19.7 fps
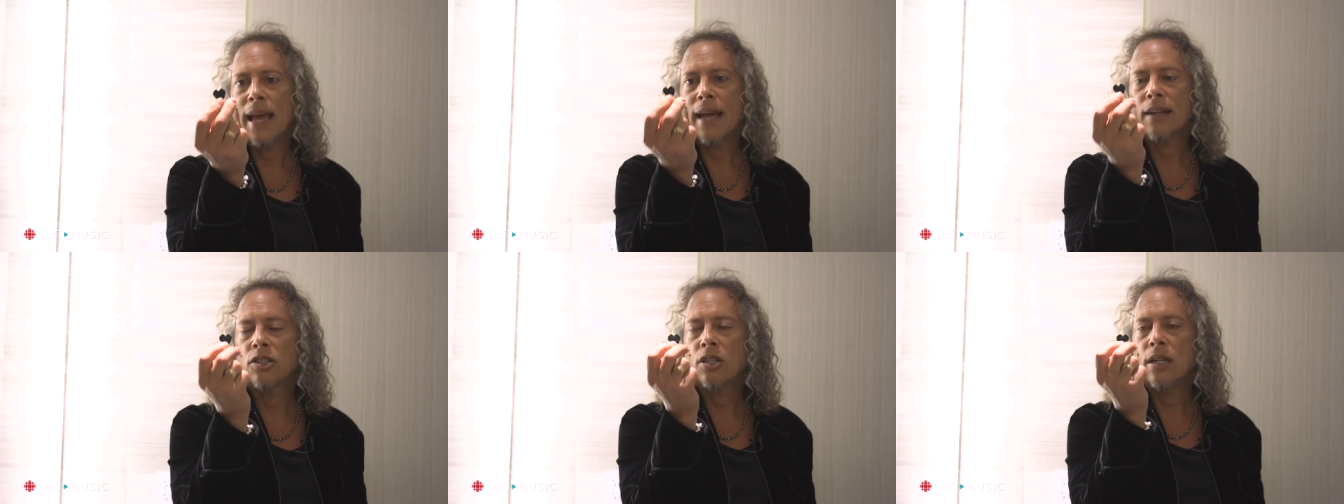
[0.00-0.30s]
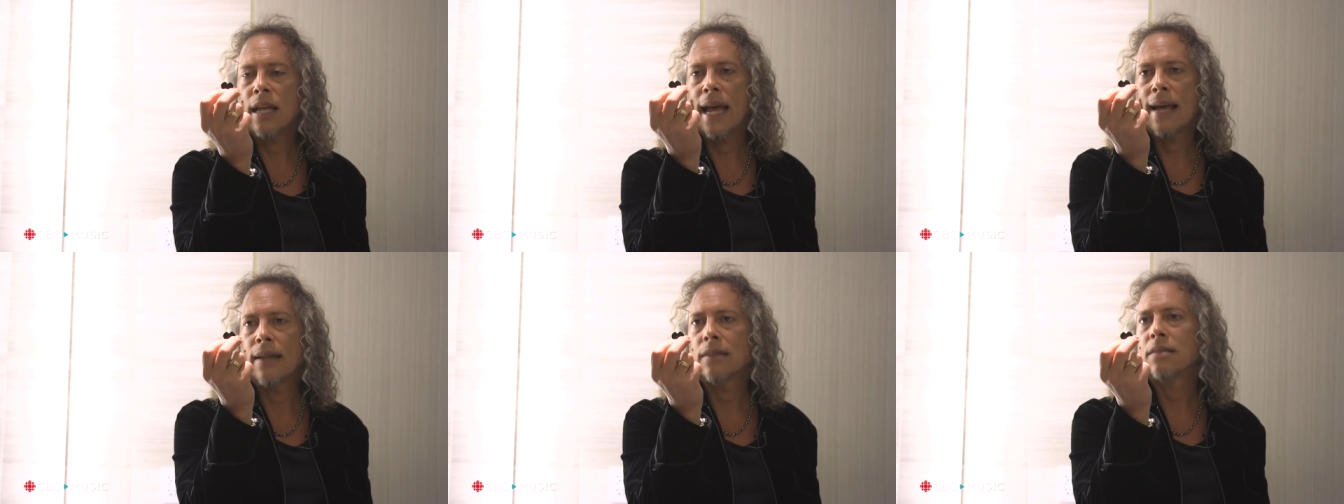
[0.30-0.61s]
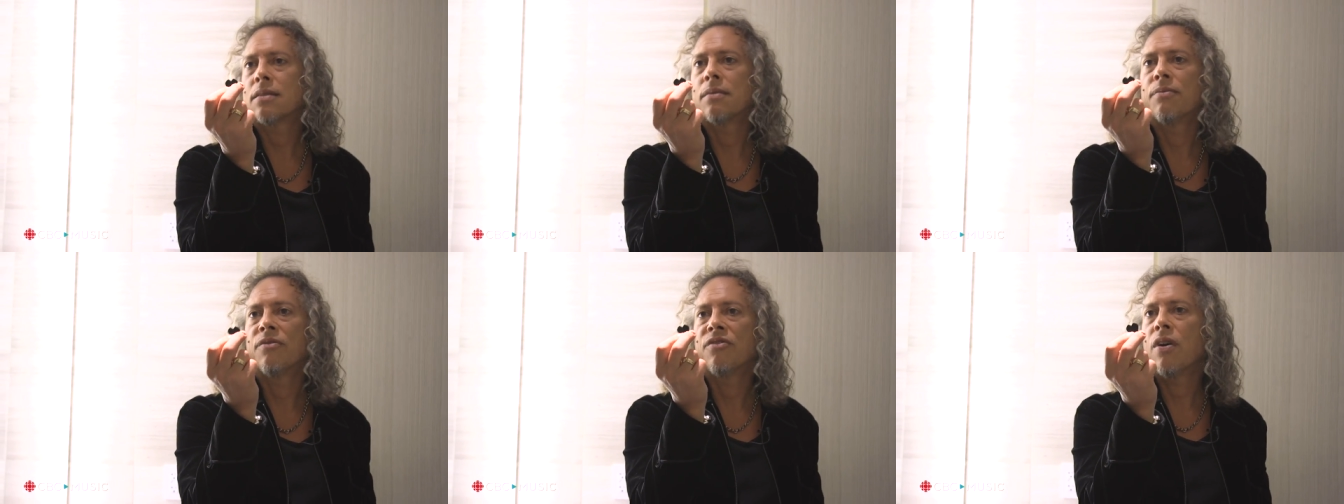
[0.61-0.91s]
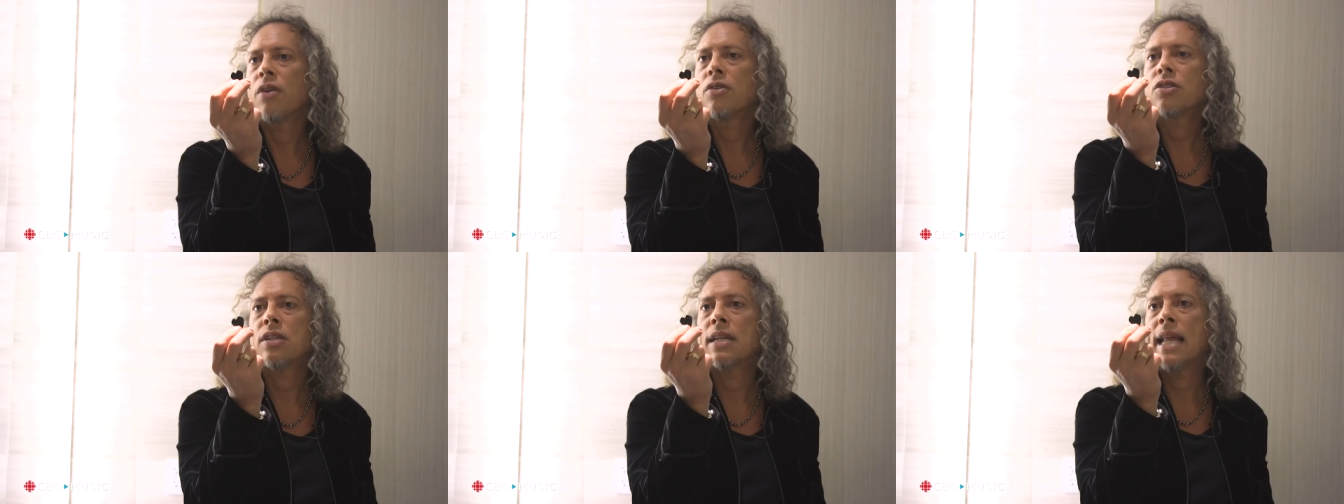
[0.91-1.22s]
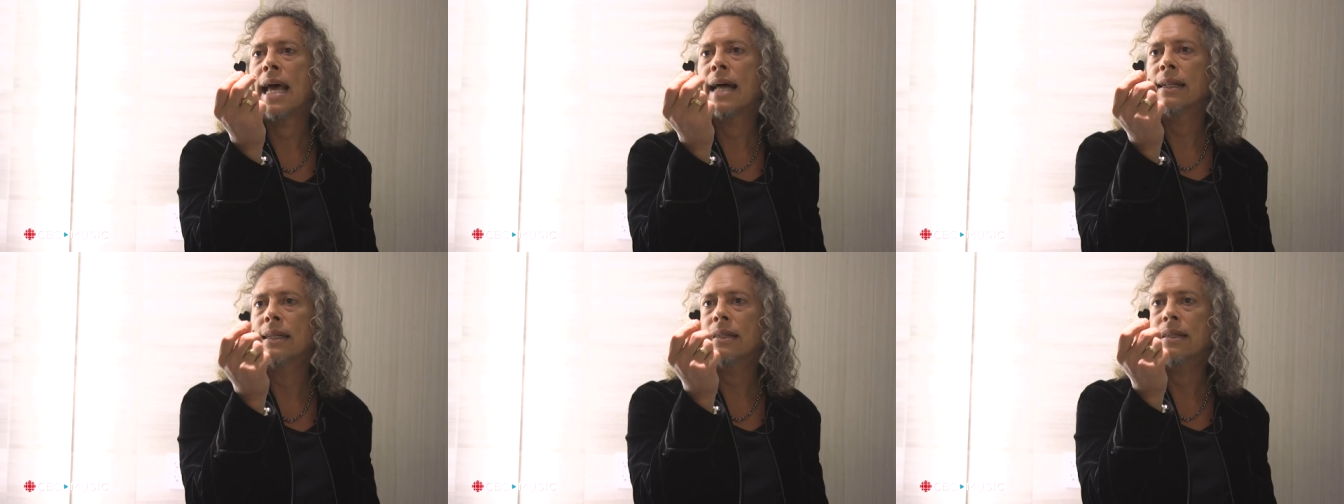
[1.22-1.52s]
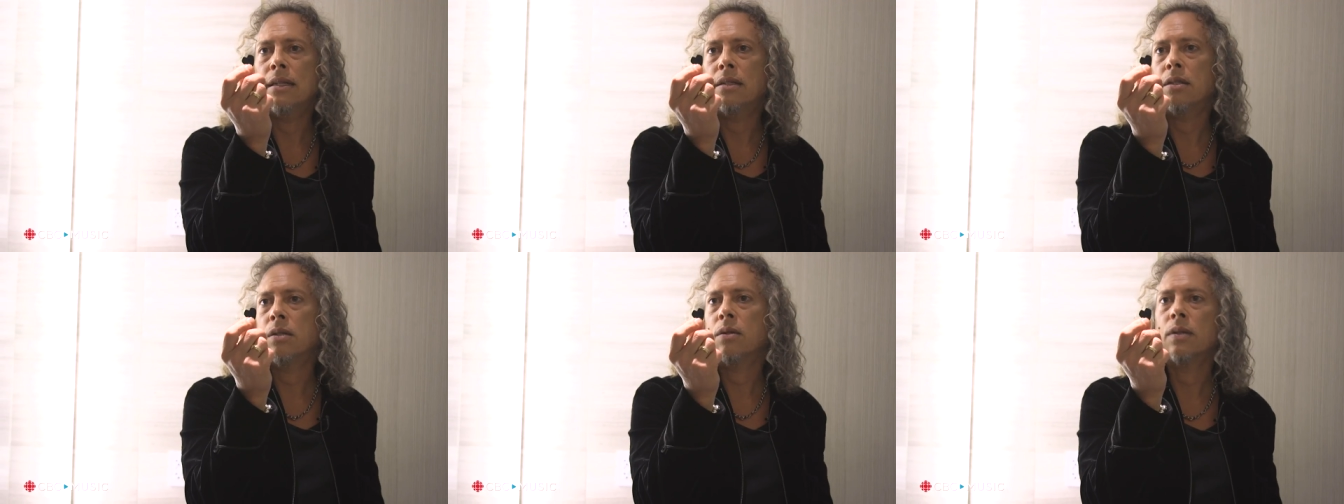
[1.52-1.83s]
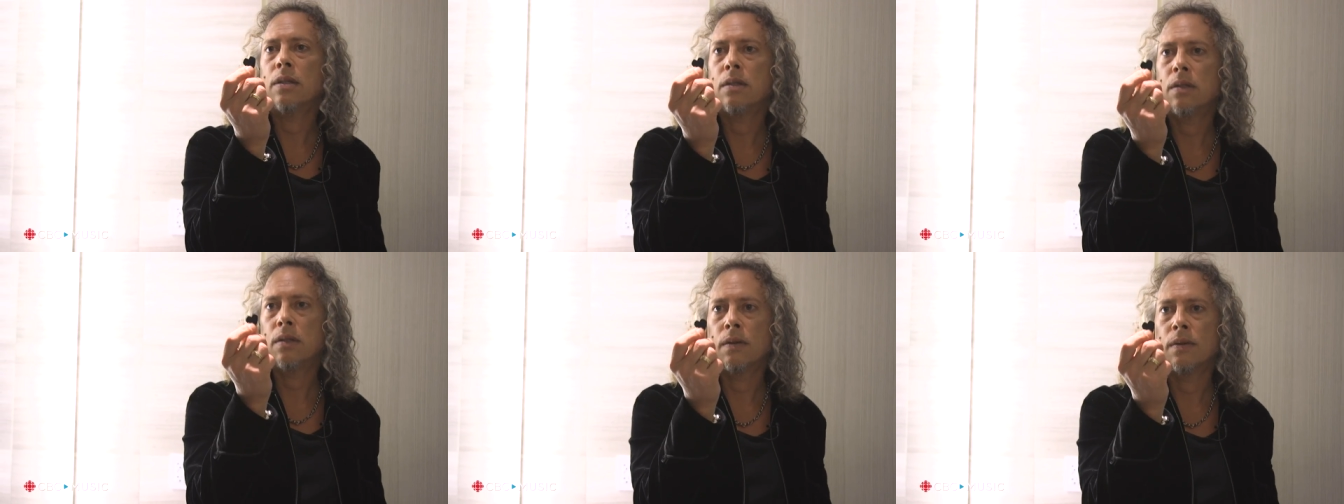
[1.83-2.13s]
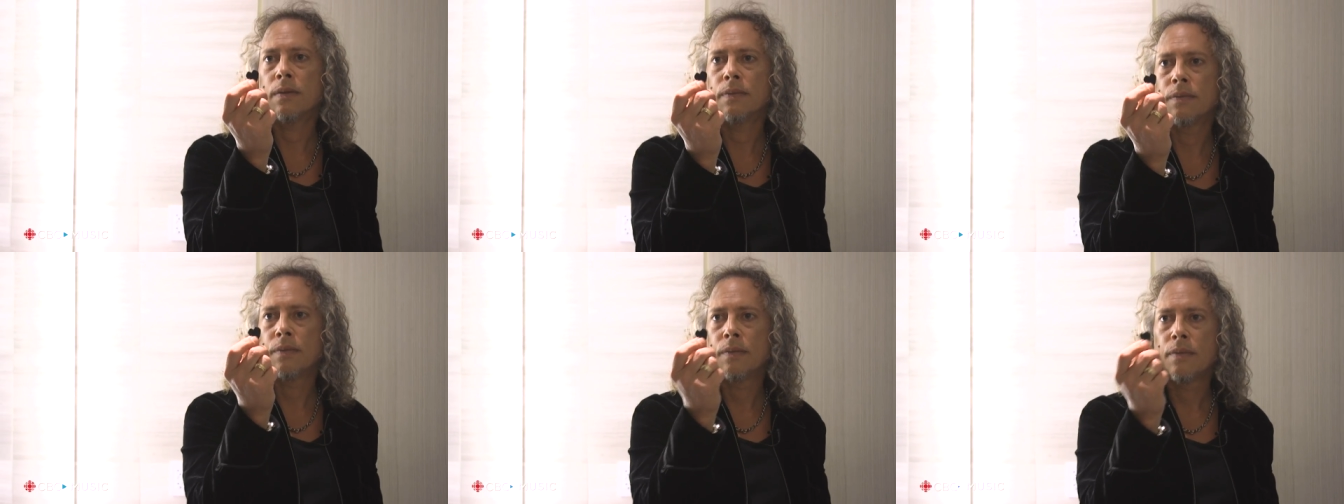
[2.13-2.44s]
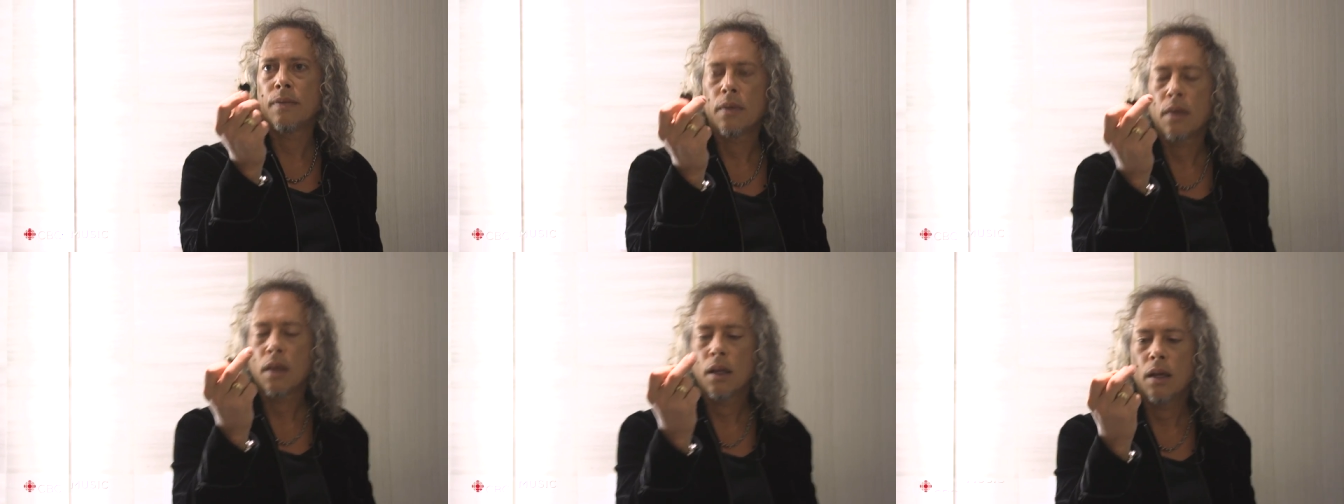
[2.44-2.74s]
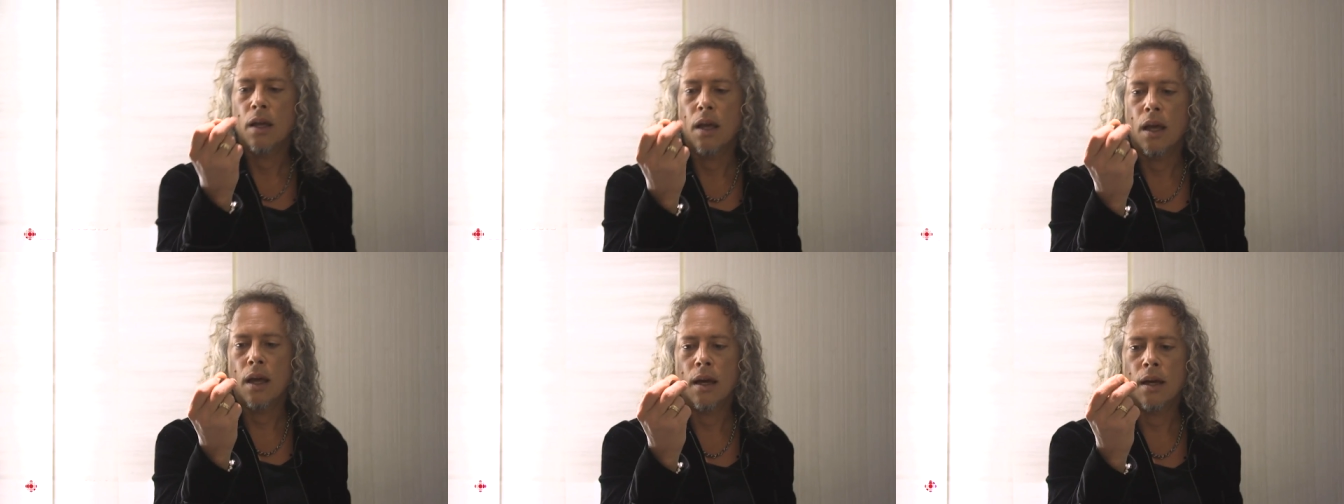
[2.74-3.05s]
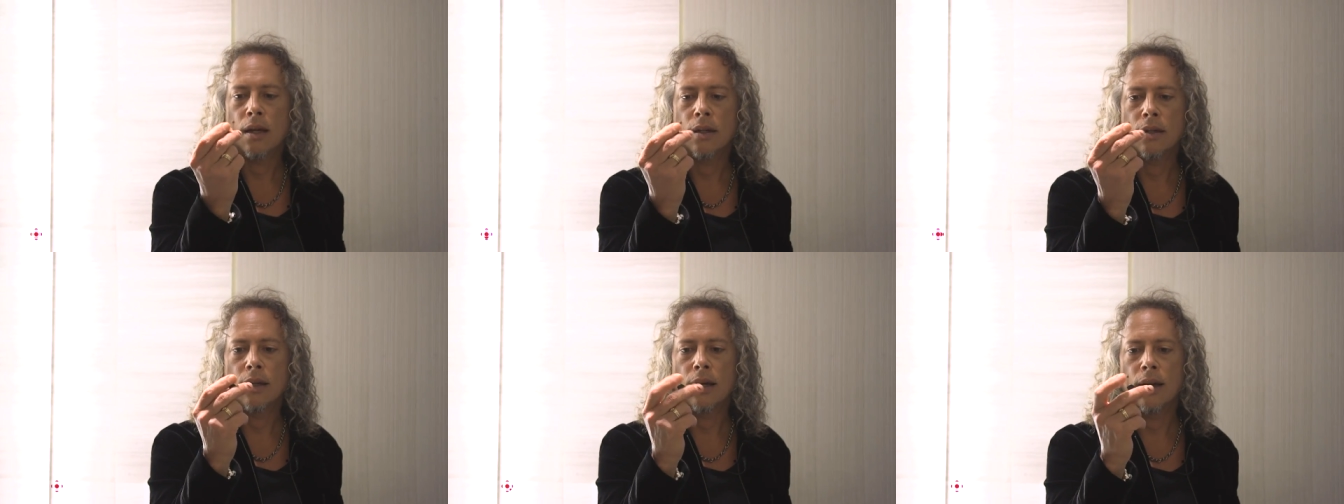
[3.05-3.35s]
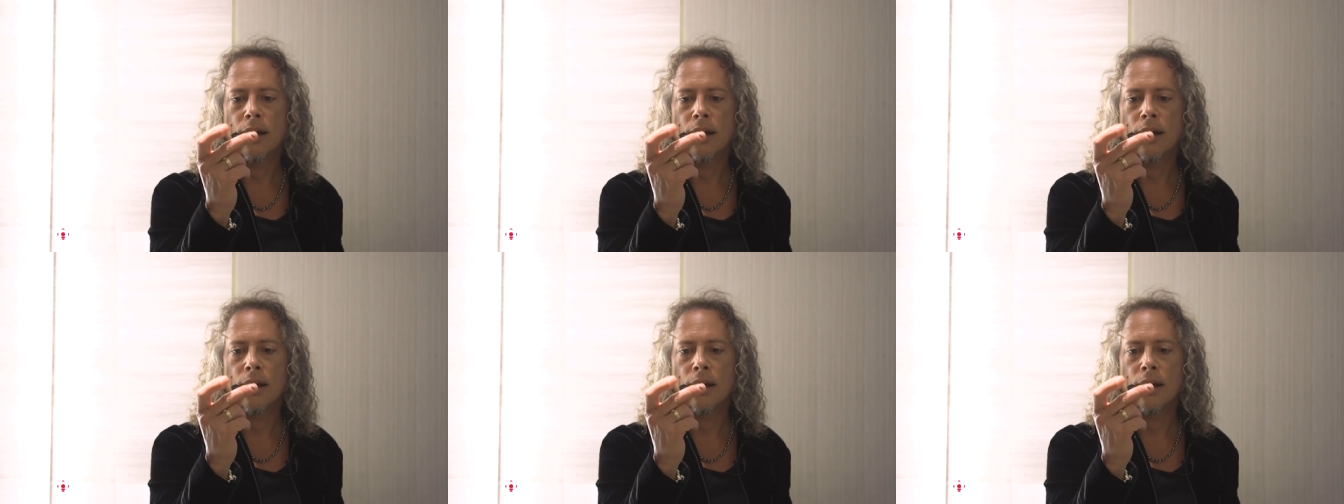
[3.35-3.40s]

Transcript: actually has some functionality to it too, and